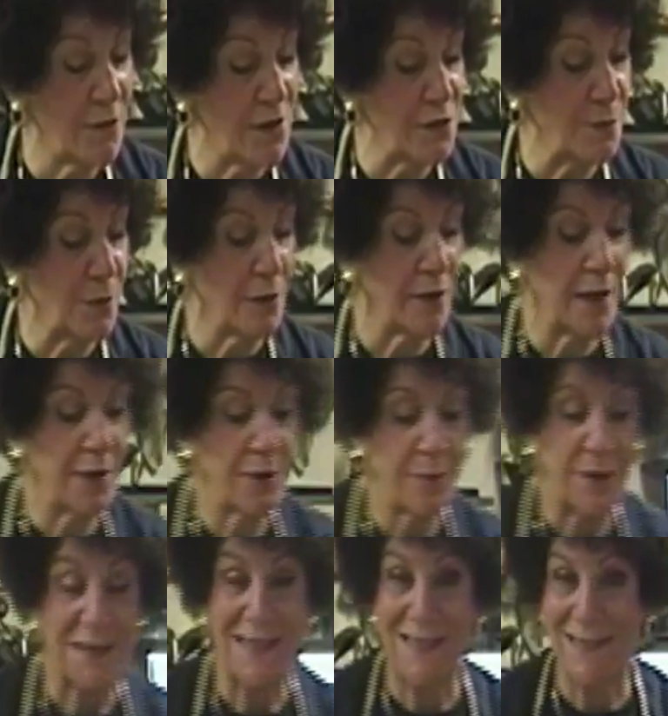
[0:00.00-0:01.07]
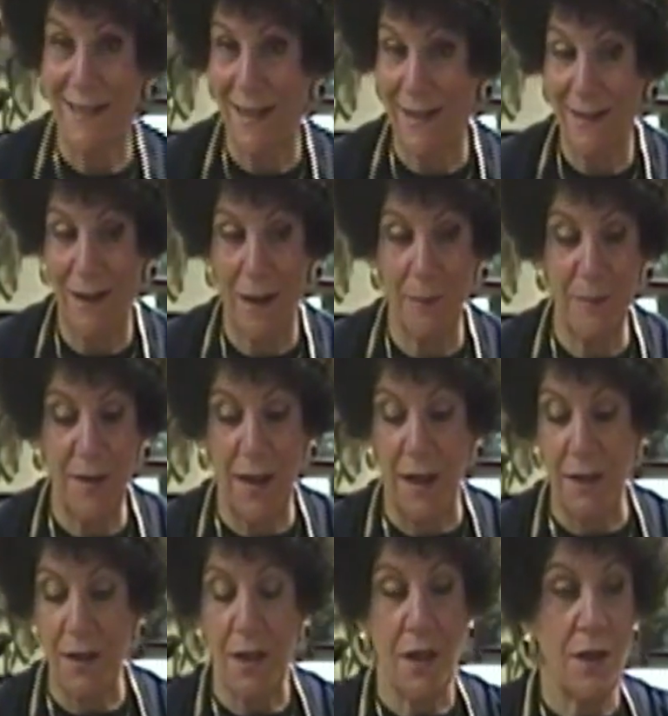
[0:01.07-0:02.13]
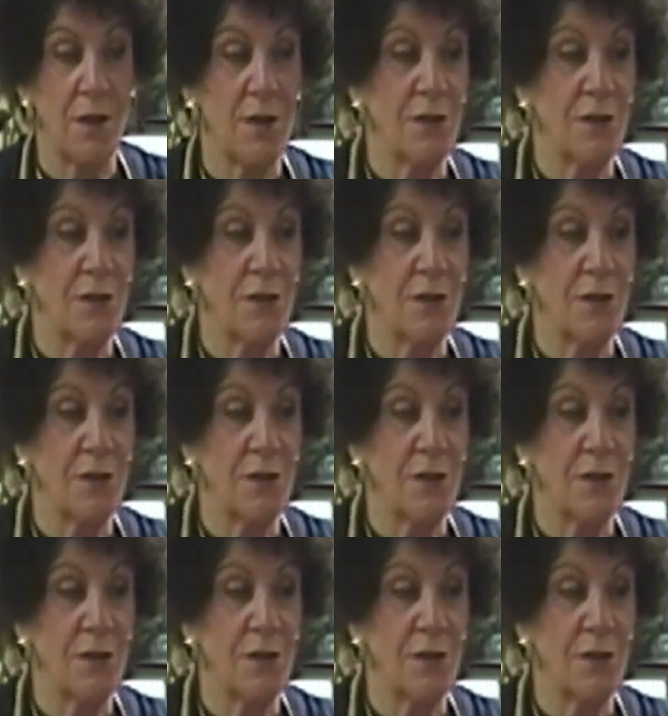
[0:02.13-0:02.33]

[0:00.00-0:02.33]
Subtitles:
that respirator, but today I'm not.